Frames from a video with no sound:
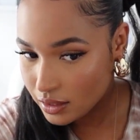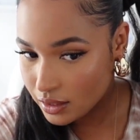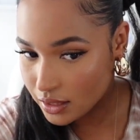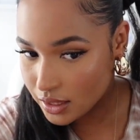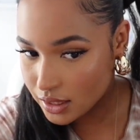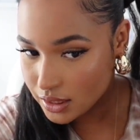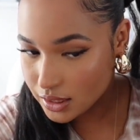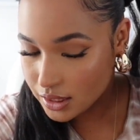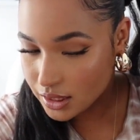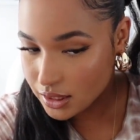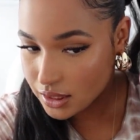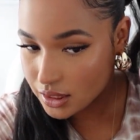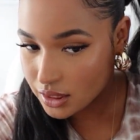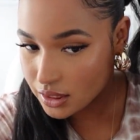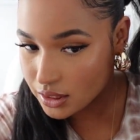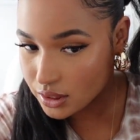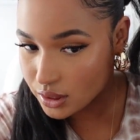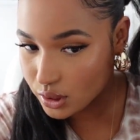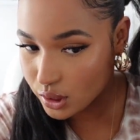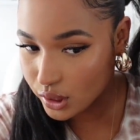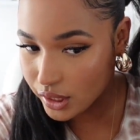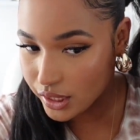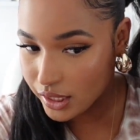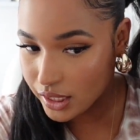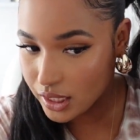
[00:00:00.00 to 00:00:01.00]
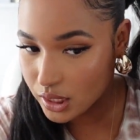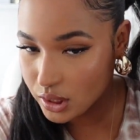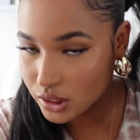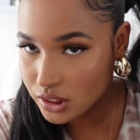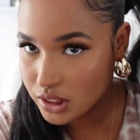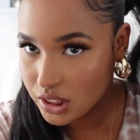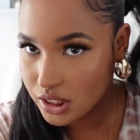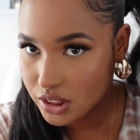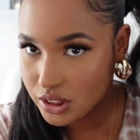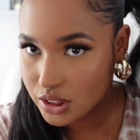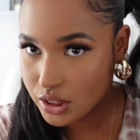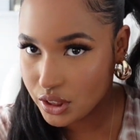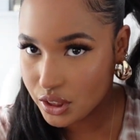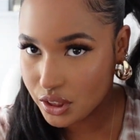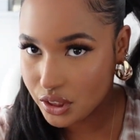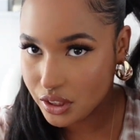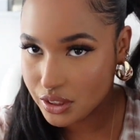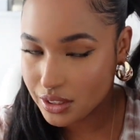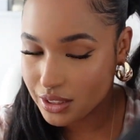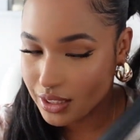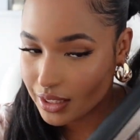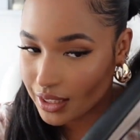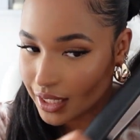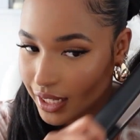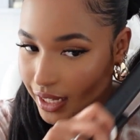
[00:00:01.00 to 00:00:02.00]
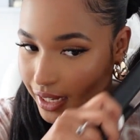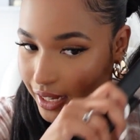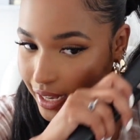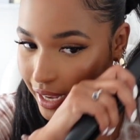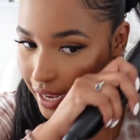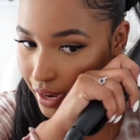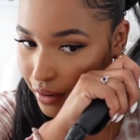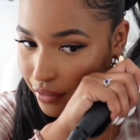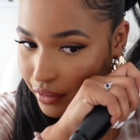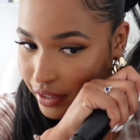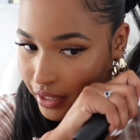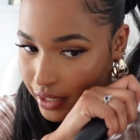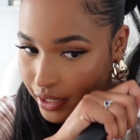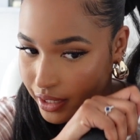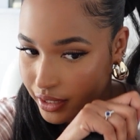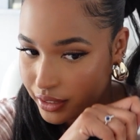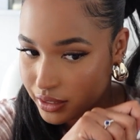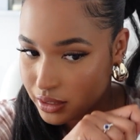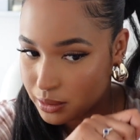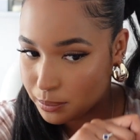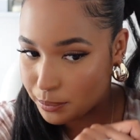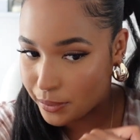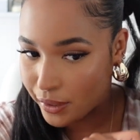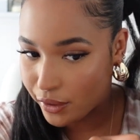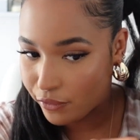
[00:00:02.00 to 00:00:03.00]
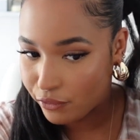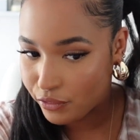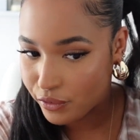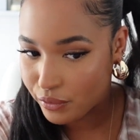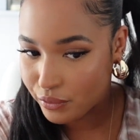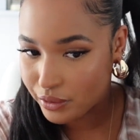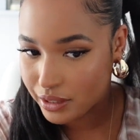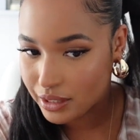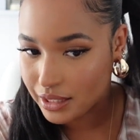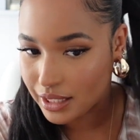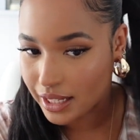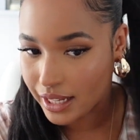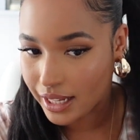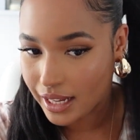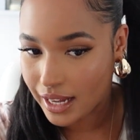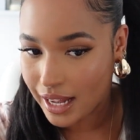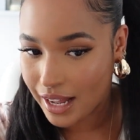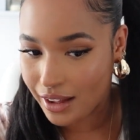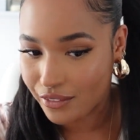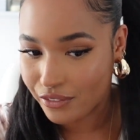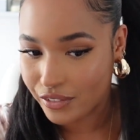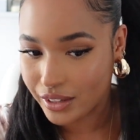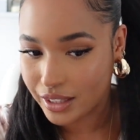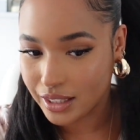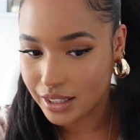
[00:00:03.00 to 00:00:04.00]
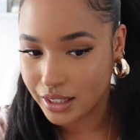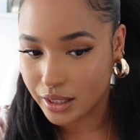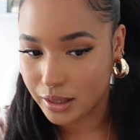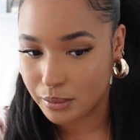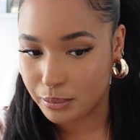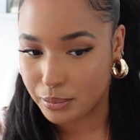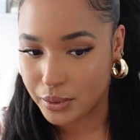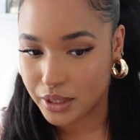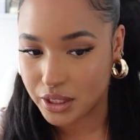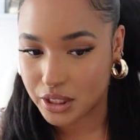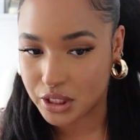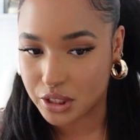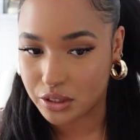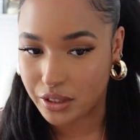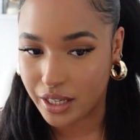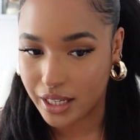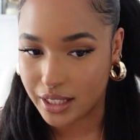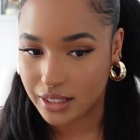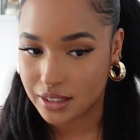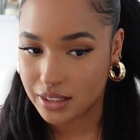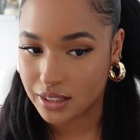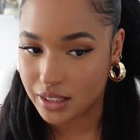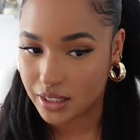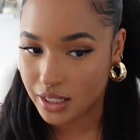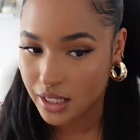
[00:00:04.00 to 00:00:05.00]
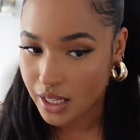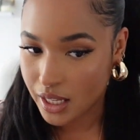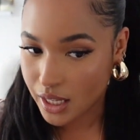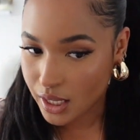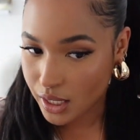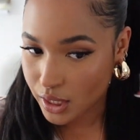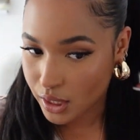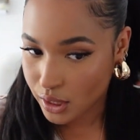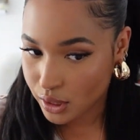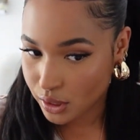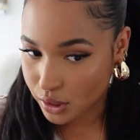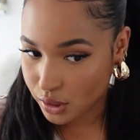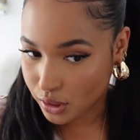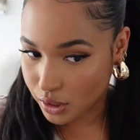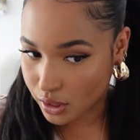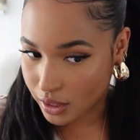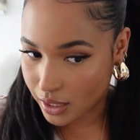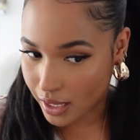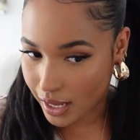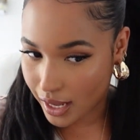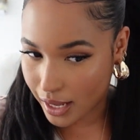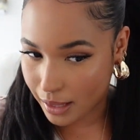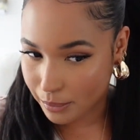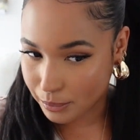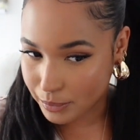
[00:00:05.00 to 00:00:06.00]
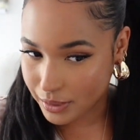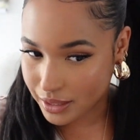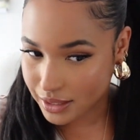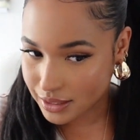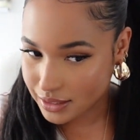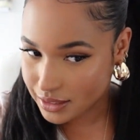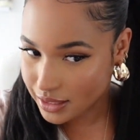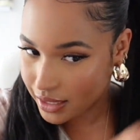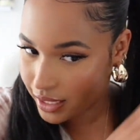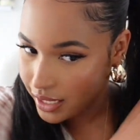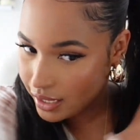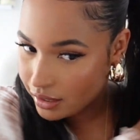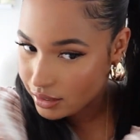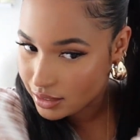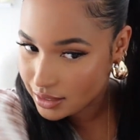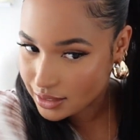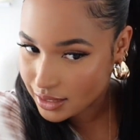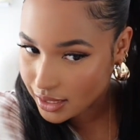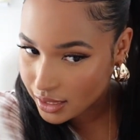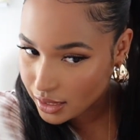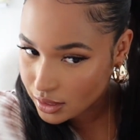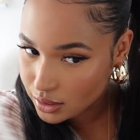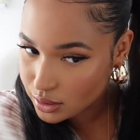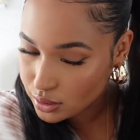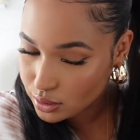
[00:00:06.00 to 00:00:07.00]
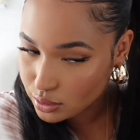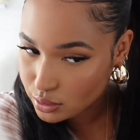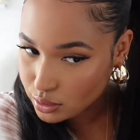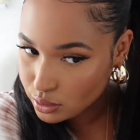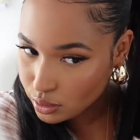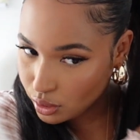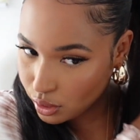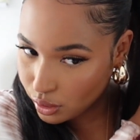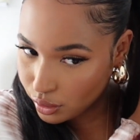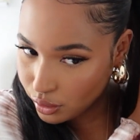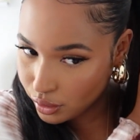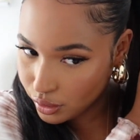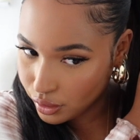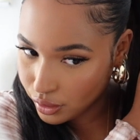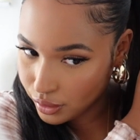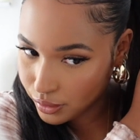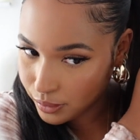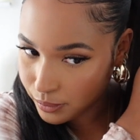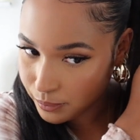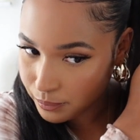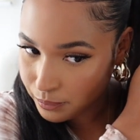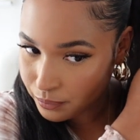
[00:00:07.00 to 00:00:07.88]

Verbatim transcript: It's literally so you could just use it like how it is, but if you want to like have it a little bit straightened, you can because the hair is like so